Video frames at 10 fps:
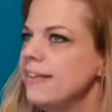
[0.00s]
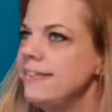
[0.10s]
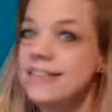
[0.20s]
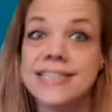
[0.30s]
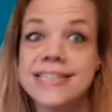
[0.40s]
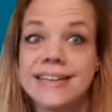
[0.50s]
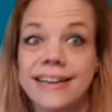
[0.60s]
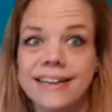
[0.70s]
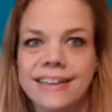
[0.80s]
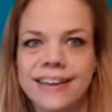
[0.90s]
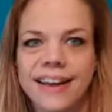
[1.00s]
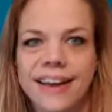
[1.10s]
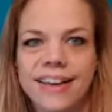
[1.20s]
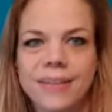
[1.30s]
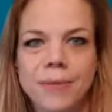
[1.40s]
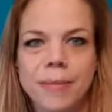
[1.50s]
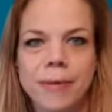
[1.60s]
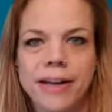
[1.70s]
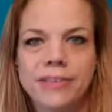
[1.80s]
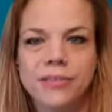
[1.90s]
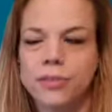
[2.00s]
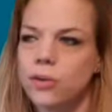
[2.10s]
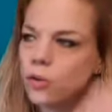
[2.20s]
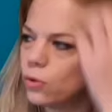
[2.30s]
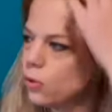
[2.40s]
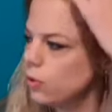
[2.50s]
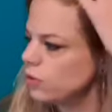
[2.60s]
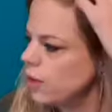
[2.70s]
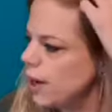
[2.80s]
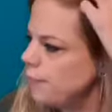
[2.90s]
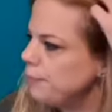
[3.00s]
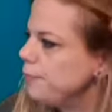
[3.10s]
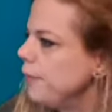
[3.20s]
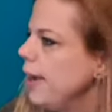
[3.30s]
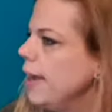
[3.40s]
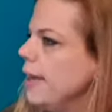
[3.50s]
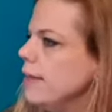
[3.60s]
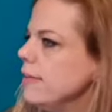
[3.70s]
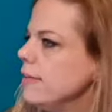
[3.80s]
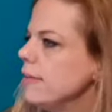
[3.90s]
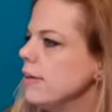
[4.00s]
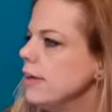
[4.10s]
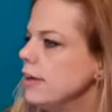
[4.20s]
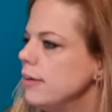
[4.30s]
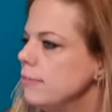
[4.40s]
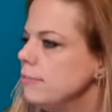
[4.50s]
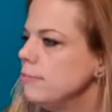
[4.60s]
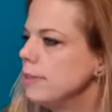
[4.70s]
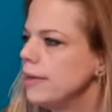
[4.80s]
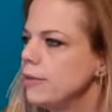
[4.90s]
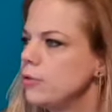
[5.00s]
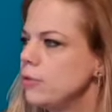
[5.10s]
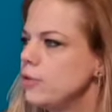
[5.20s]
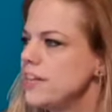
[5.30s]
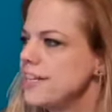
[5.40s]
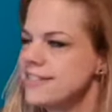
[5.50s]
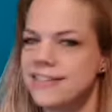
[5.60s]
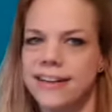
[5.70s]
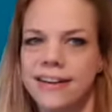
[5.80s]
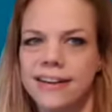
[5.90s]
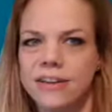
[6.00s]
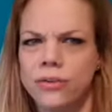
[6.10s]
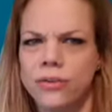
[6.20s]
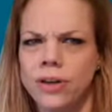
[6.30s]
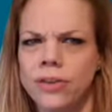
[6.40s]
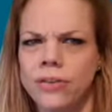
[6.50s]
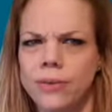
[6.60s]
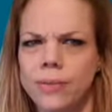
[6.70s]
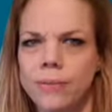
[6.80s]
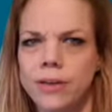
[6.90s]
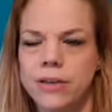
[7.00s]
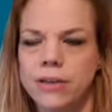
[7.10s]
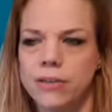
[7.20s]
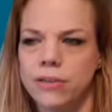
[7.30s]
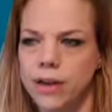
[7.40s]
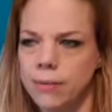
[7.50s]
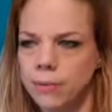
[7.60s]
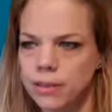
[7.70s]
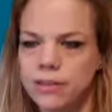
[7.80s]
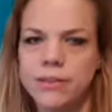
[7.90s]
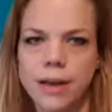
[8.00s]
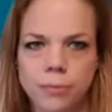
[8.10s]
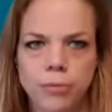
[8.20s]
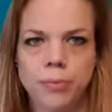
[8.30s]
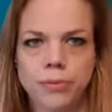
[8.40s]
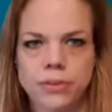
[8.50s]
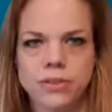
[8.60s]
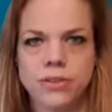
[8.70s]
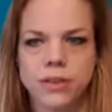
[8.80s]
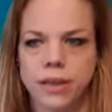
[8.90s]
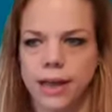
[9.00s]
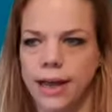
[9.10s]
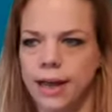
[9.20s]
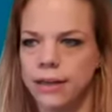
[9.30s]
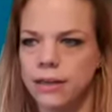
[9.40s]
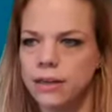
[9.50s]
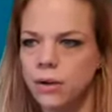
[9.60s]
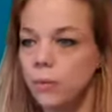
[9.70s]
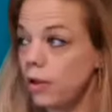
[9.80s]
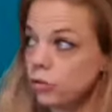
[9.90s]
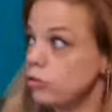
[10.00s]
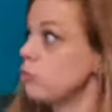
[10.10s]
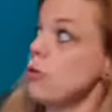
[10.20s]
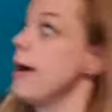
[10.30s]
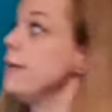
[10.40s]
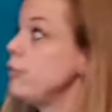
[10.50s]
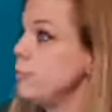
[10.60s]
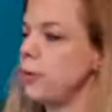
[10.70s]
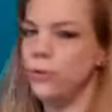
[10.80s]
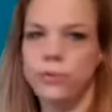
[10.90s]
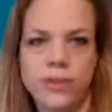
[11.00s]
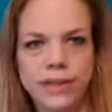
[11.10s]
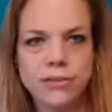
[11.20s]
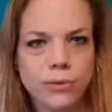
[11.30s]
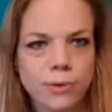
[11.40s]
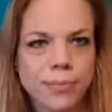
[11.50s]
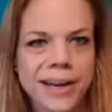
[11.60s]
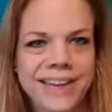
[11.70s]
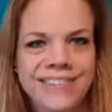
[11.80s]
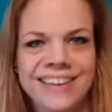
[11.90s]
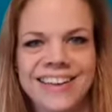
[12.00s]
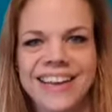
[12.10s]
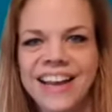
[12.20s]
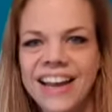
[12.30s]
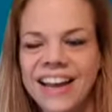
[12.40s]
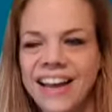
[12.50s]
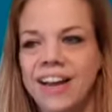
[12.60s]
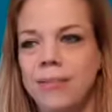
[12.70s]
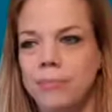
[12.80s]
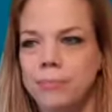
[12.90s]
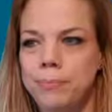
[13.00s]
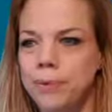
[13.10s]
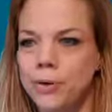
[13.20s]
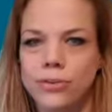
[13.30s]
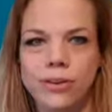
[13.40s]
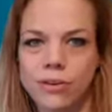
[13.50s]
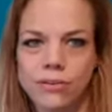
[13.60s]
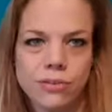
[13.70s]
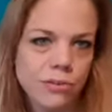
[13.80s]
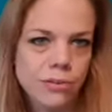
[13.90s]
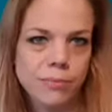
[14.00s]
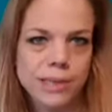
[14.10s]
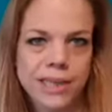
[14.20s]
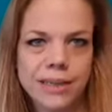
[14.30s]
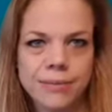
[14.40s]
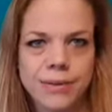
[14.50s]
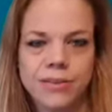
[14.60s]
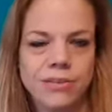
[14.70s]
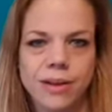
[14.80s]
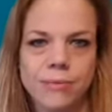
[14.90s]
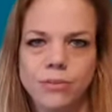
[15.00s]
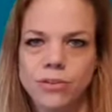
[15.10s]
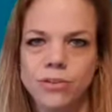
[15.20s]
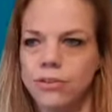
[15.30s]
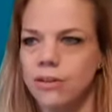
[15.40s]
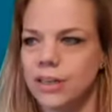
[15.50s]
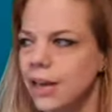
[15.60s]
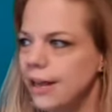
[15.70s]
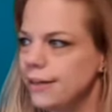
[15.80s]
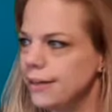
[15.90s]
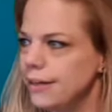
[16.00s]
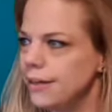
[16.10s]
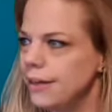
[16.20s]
This is an idea I had in my mind for a long time, and but I was always hesitating, like, should I do it? Because I'm not the type of person that, well, strikes a pose next to her painting and post it on social media, because I'm just not like that.